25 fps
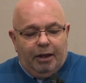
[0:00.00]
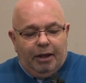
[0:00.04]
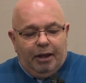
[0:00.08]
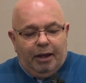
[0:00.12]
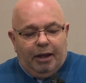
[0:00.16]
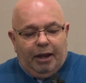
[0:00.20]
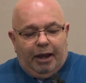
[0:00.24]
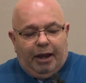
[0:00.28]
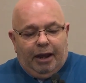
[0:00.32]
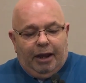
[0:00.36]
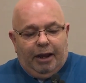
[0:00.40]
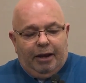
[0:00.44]

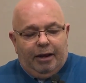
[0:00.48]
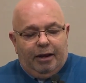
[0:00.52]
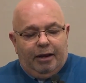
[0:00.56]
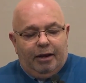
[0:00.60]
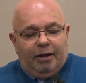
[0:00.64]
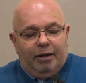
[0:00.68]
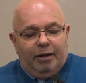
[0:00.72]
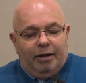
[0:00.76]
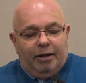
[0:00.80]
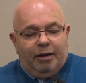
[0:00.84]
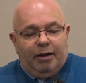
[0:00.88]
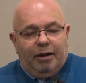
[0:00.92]

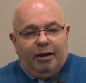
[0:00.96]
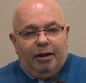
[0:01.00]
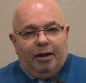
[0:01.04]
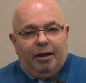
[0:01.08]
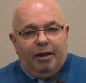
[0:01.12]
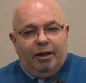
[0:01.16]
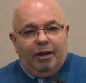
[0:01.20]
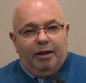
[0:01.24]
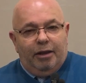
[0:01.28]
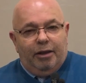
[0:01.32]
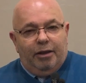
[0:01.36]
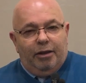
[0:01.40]
And uh,
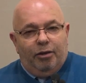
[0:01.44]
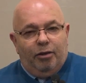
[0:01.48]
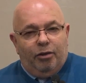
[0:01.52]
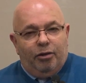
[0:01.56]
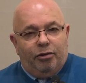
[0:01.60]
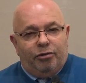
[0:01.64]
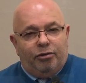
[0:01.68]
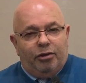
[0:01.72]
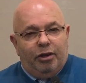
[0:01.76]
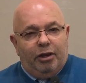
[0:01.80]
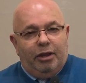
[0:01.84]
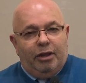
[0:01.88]
you
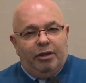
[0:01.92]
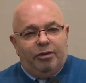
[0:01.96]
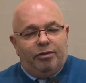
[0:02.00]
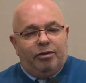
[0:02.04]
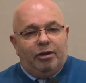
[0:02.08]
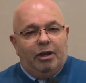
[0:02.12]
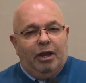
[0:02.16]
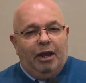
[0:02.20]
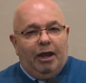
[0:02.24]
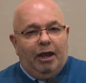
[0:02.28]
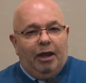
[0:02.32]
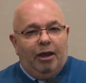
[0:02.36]
see as
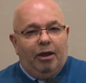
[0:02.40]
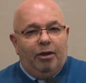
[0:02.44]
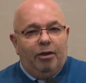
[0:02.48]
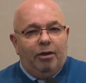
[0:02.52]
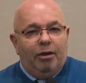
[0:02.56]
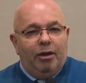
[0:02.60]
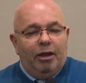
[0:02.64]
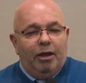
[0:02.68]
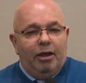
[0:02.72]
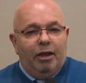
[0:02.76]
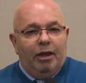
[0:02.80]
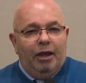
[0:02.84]
to
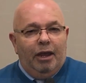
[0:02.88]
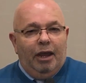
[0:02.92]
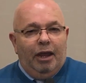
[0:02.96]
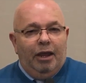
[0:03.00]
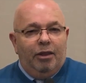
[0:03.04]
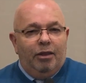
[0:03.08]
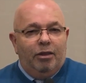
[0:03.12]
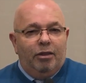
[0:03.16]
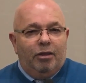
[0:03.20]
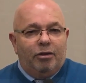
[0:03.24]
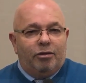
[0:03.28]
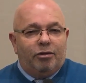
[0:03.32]
how
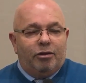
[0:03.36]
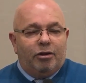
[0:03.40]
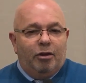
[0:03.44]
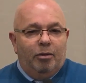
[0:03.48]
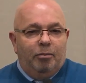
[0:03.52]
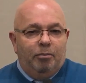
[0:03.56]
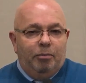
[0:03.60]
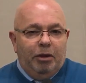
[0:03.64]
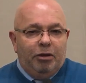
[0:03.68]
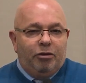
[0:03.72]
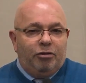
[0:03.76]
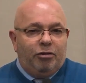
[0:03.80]
in this
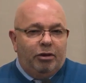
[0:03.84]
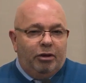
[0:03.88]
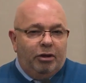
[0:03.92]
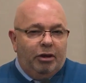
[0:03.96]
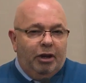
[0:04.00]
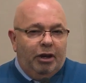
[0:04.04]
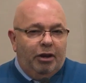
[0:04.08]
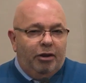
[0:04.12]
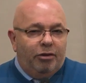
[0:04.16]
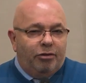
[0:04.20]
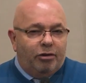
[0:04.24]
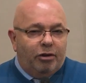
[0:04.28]
commission,
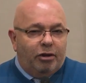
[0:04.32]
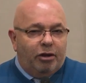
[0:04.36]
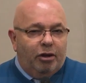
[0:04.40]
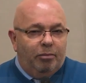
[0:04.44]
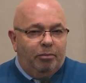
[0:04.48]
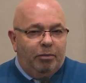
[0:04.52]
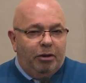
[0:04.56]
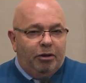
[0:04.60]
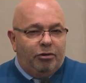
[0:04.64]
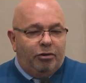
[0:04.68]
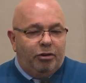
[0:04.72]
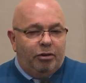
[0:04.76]
it is a
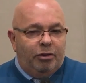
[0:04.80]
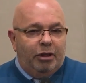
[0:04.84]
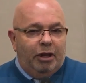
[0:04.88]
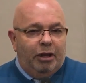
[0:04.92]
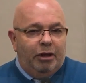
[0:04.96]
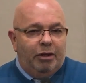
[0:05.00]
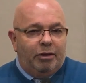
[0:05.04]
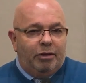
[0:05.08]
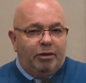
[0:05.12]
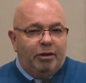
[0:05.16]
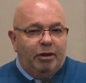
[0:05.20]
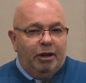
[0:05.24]
commission
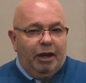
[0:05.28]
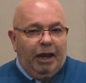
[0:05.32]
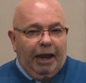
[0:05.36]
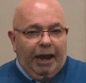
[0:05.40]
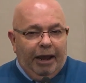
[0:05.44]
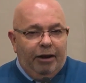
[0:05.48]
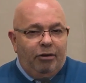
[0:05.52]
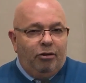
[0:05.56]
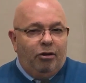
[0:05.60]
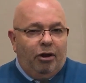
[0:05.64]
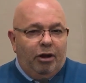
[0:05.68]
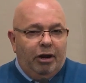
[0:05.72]
that
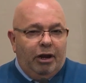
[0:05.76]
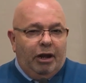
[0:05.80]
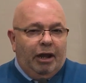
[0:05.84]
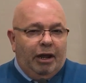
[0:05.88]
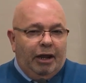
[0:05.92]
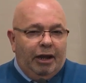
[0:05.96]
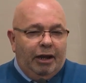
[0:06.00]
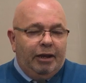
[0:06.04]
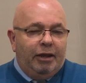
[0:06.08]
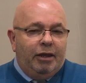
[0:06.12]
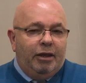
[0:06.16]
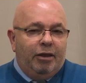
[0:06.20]

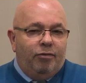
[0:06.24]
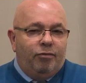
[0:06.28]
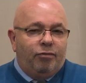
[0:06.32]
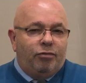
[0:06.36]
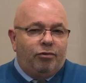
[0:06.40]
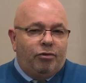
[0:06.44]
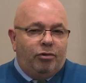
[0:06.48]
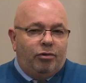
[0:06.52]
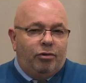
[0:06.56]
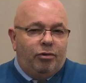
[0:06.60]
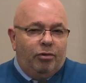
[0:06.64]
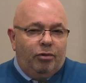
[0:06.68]
Adonai gives
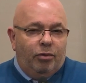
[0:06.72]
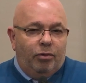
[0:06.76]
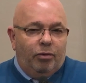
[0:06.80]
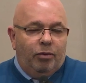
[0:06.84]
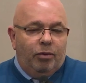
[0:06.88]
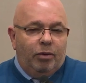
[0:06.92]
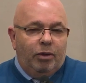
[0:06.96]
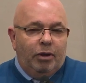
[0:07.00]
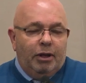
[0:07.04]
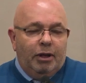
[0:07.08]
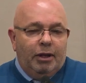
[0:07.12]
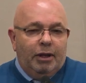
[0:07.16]

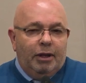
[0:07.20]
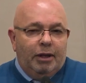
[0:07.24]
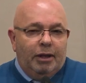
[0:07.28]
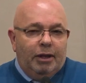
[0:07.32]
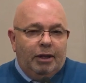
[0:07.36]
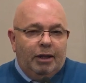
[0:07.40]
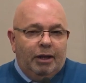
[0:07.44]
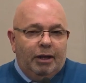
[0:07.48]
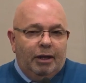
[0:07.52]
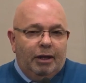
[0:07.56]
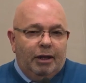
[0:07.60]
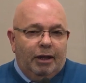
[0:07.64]
to,
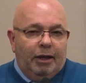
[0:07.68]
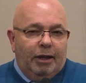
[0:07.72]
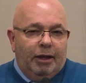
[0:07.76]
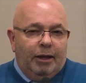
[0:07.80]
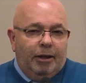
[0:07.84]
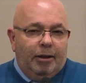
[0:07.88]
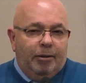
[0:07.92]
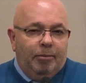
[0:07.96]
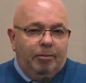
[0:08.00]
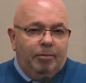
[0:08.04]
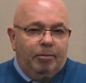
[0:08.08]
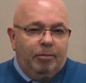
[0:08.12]

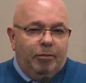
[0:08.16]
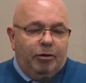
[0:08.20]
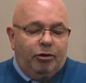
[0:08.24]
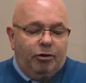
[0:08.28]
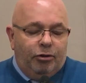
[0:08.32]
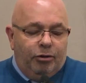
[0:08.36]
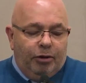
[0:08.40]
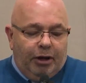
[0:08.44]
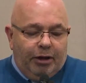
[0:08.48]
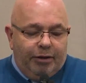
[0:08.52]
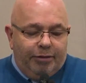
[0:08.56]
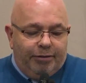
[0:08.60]
um,
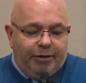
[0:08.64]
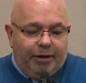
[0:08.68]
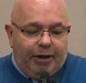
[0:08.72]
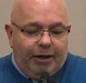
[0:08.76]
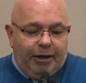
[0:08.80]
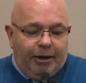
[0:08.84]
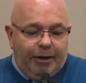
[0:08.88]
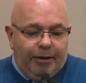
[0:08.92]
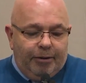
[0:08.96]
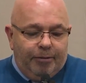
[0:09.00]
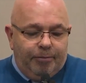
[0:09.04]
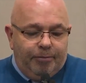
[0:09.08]
to
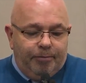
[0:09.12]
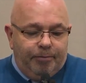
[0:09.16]
Isaiah.